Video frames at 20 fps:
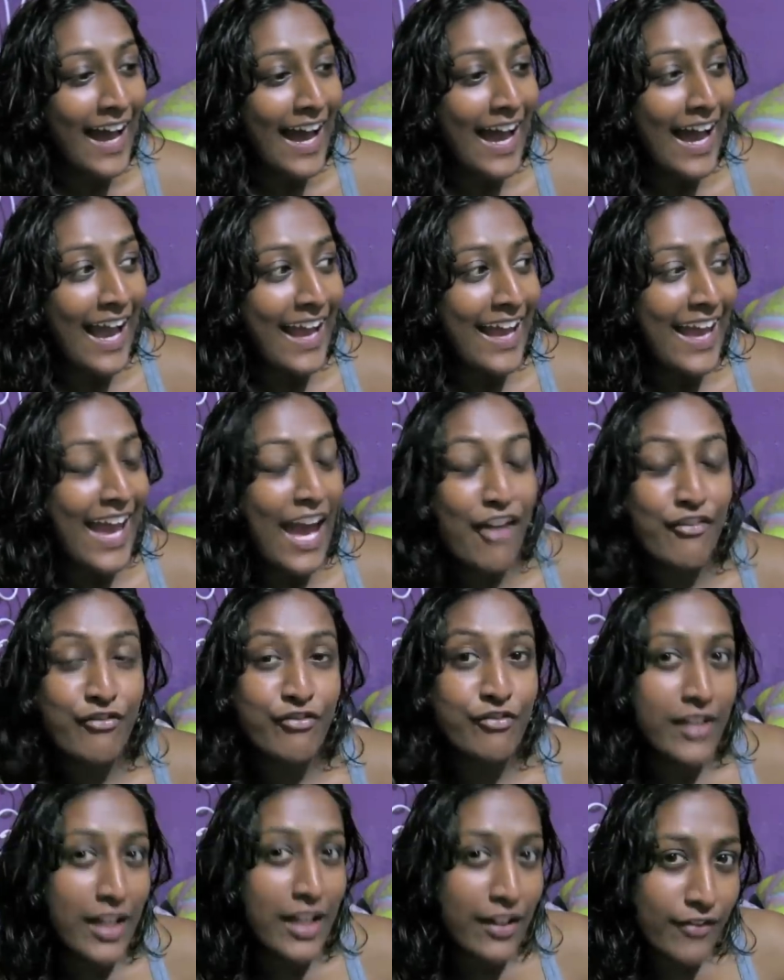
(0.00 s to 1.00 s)
I have
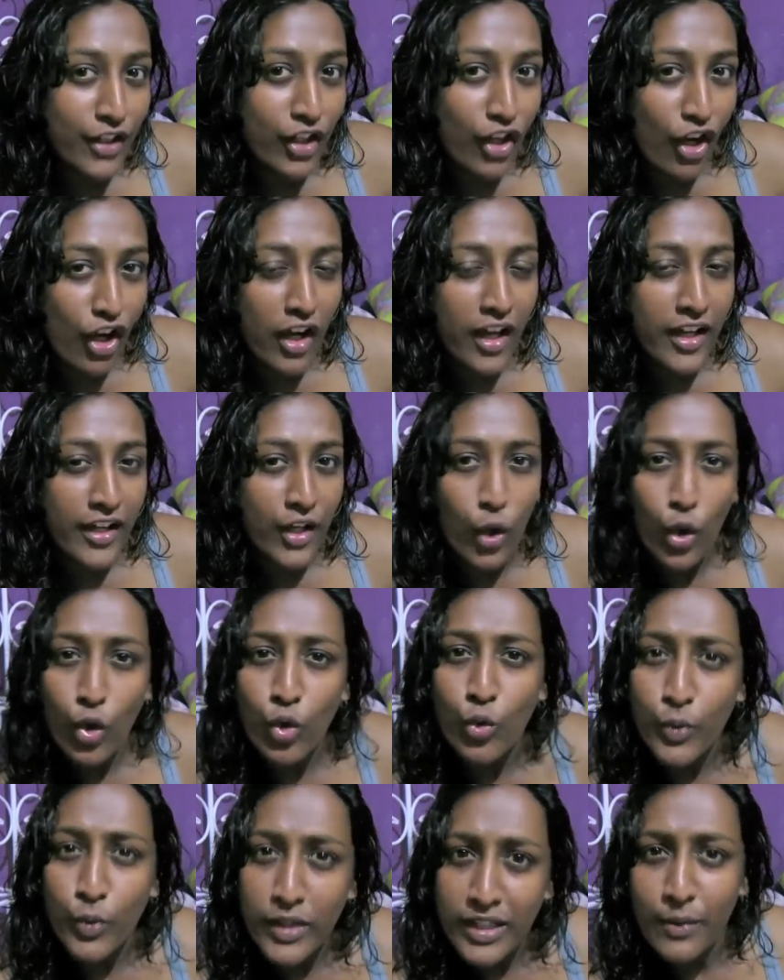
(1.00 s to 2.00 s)
never gone a
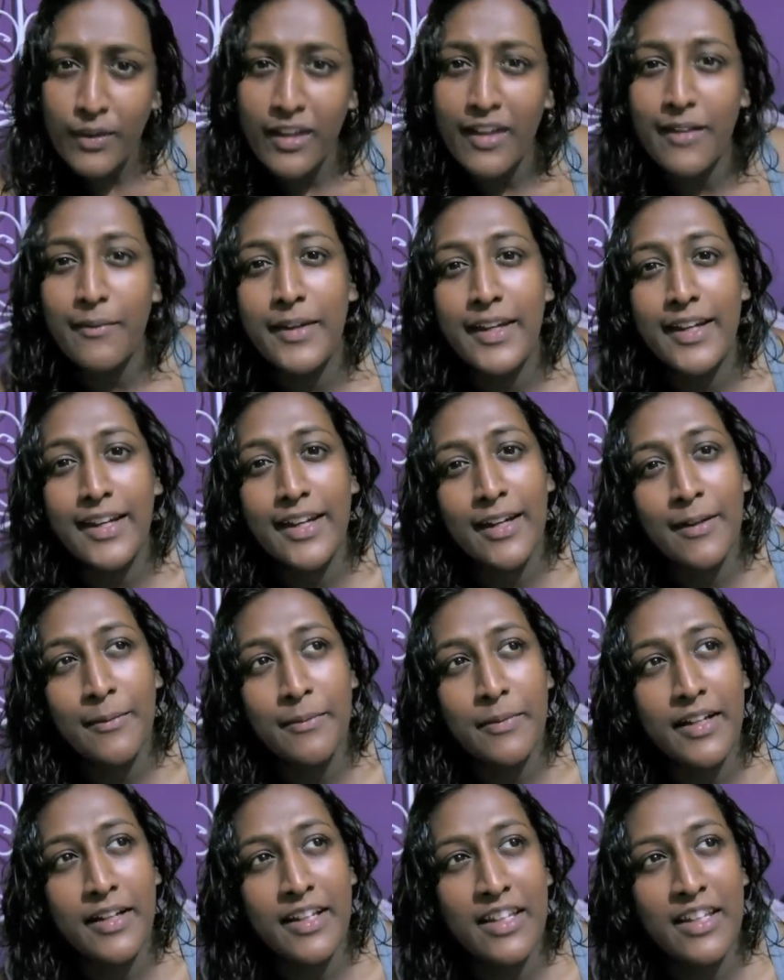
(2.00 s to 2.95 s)
whole week without makeup,